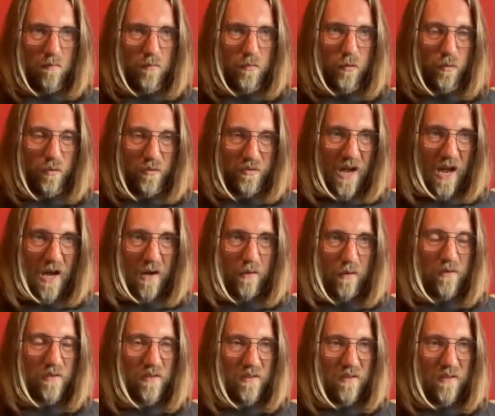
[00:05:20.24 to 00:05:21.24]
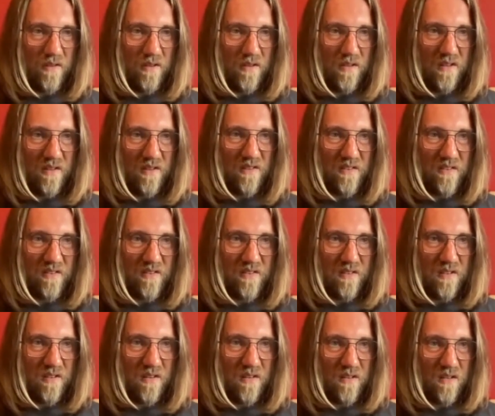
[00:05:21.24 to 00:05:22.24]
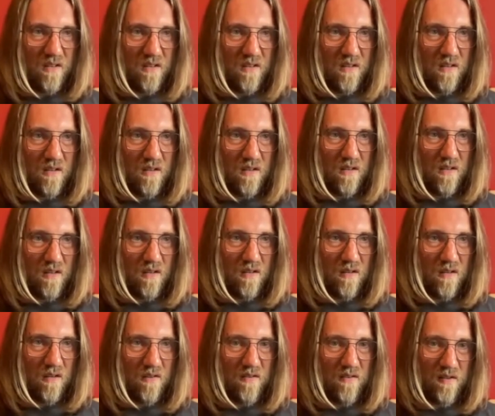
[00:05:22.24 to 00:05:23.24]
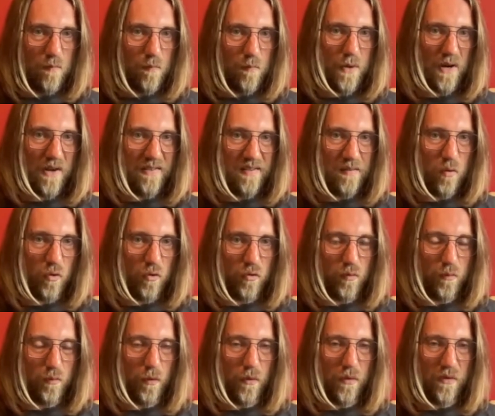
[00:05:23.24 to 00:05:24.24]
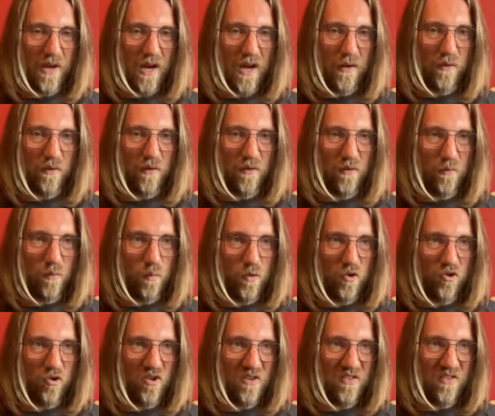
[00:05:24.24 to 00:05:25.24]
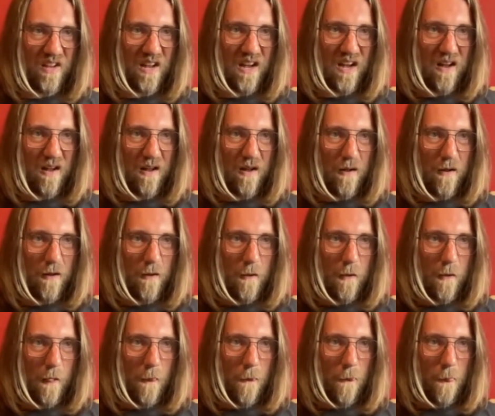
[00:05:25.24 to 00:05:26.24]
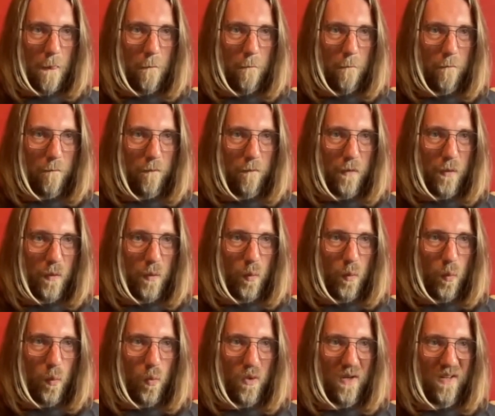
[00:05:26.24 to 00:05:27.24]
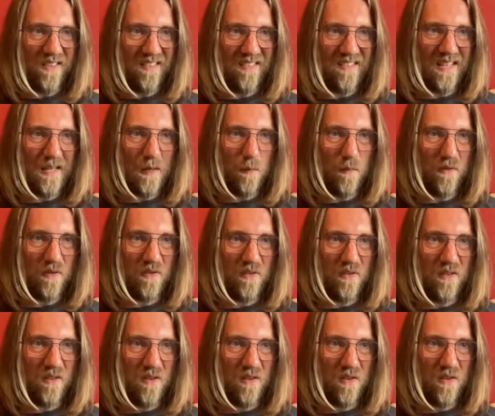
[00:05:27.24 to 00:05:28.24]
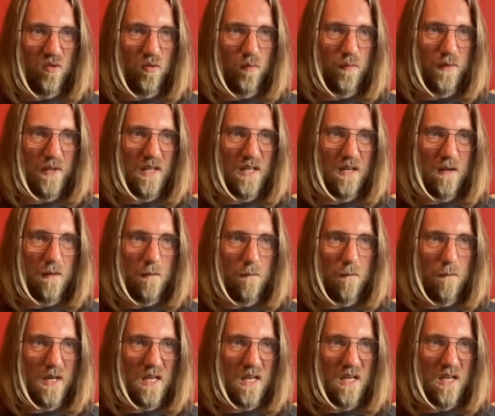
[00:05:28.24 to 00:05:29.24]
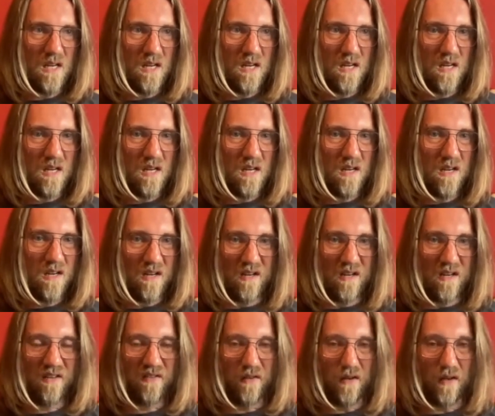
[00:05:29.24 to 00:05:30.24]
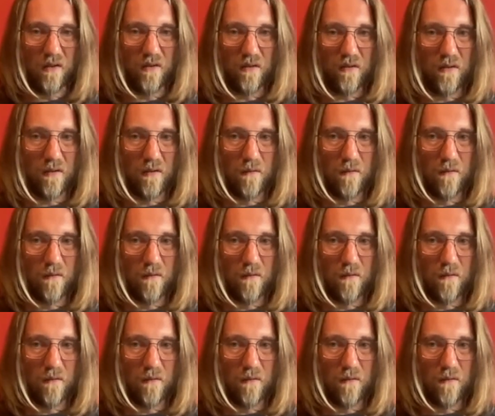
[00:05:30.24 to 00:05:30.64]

point out is the impossible to point out, which is that what seems to be me is not.